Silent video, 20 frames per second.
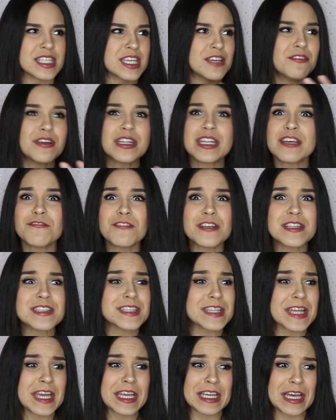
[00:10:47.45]
even if
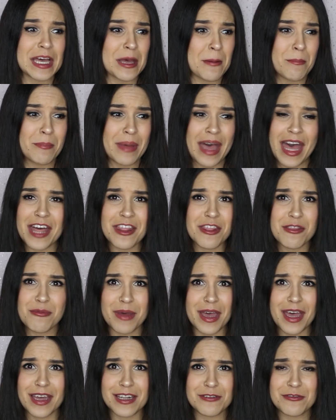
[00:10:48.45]
it's like a bath
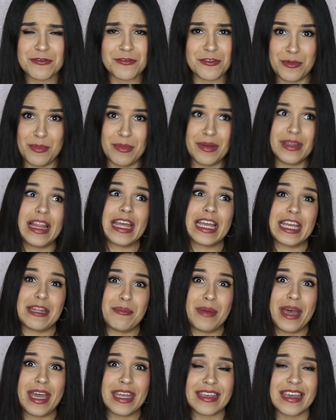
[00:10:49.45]
mat for me, like in
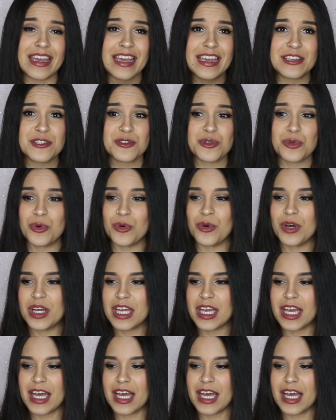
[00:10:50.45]
my case, or